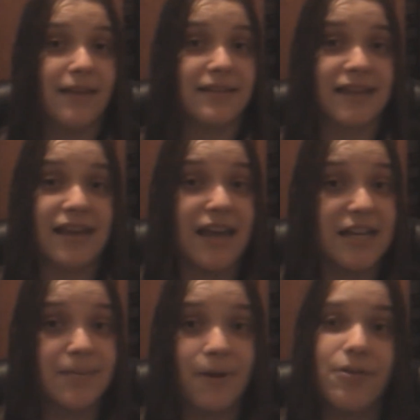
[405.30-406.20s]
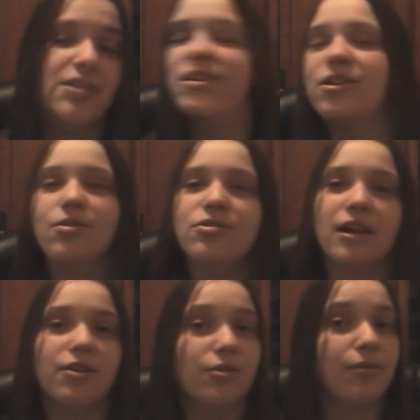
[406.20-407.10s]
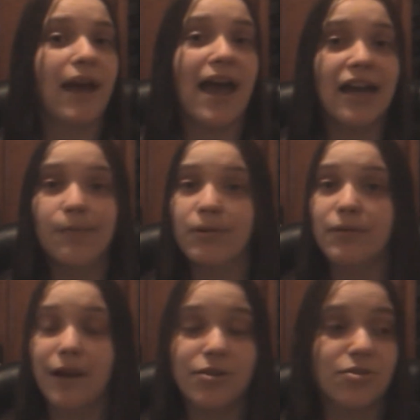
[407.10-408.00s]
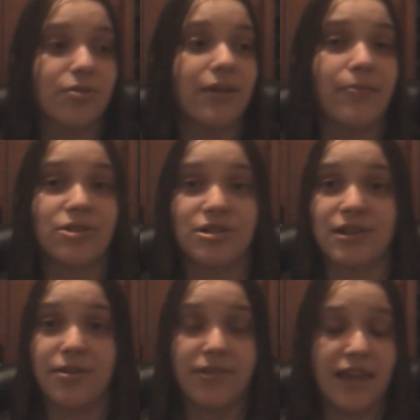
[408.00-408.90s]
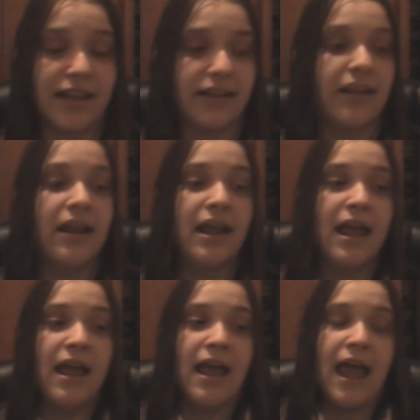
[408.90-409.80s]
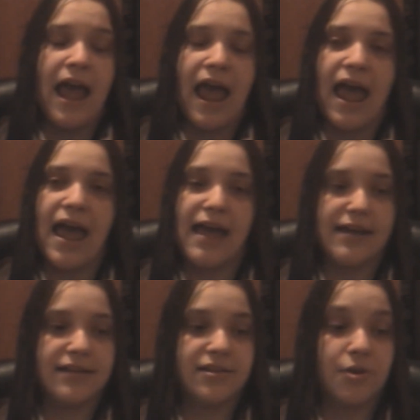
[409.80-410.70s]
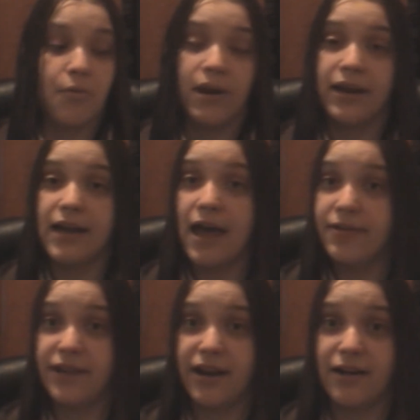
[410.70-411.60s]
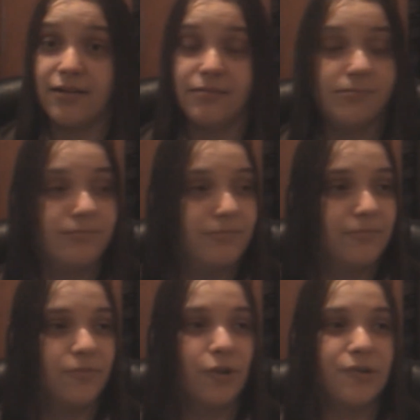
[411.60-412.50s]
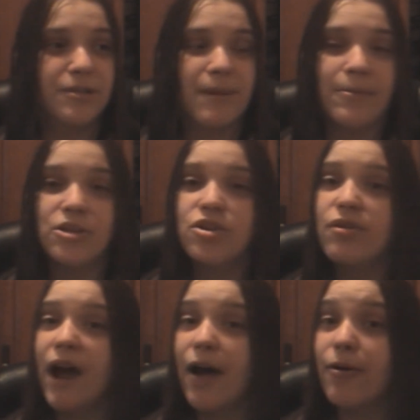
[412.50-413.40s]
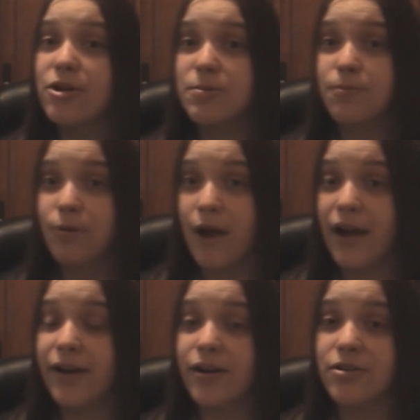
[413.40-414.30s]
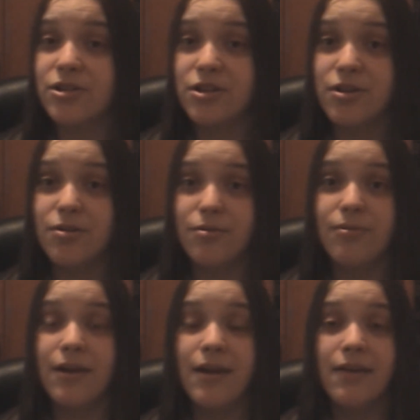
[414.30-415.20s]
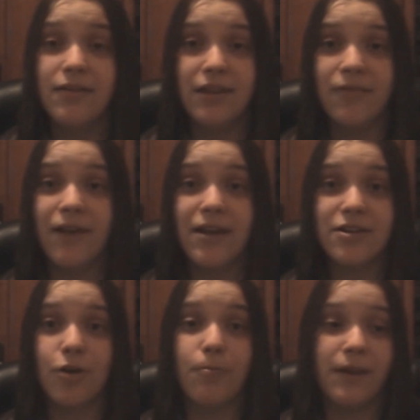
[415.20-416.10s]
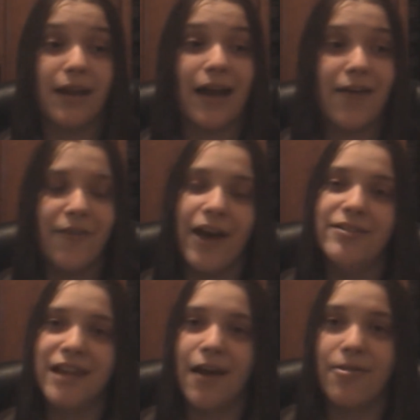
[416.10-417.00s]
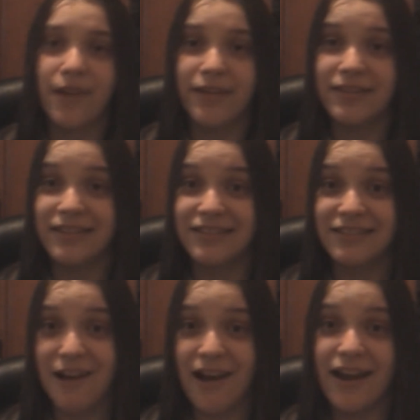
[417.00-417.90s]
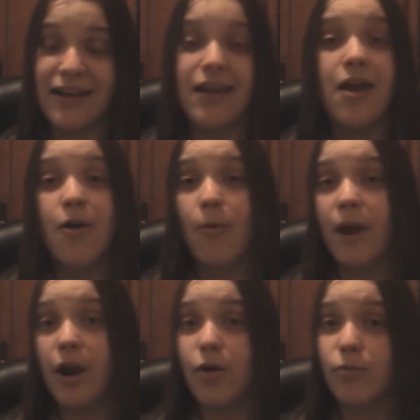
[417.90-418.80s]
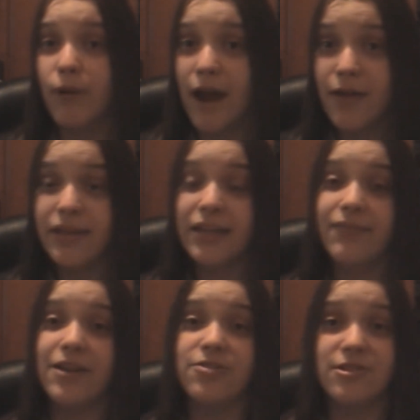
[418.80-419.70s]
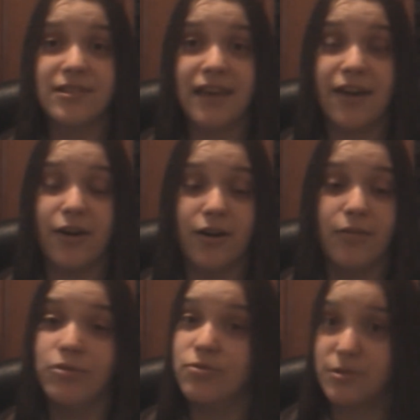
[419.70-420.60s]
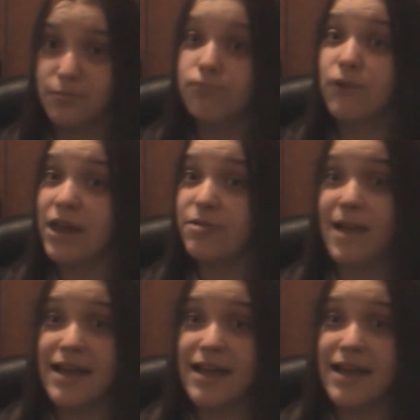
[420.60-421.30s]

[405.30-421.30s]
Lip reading: And Expo is huge, I knew I had to pre-register, that was just a thing. And when I got there, close to maybe 2 hours prior to the event opening, I found out that the line went around the convention center, which was rather